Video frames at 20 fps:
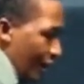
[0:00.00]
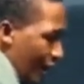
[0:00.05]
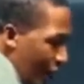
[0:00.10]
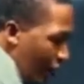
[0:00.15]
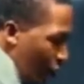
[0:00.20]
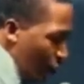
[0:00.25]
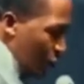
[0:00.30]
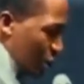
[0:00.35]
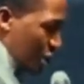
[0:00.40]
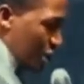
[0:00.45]

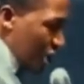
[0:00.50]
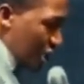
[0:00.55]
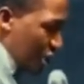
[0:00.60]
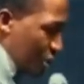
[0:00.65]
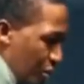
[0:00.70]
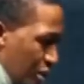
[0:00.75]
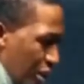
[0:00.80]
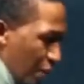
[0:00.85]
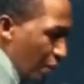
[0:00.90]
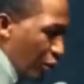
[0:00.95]
And I was
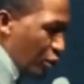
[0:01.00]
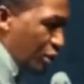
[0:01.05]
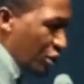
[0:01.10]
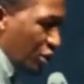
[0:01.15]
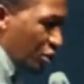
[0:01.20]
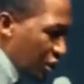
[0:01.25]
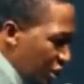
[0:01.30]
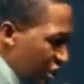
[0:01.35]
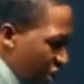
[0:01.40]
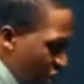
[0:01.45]
sitting with the
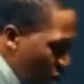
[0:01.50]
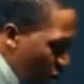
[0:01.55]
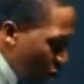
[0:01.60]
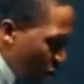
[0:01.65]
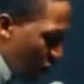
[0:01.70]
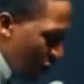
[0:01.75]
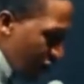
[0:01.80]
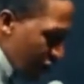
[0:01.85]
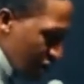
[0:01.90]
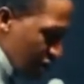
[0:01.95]
prosecutor
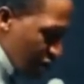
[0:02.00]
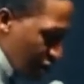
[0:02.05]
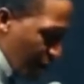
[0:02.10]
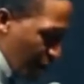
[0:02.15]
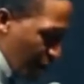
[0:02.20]
general, the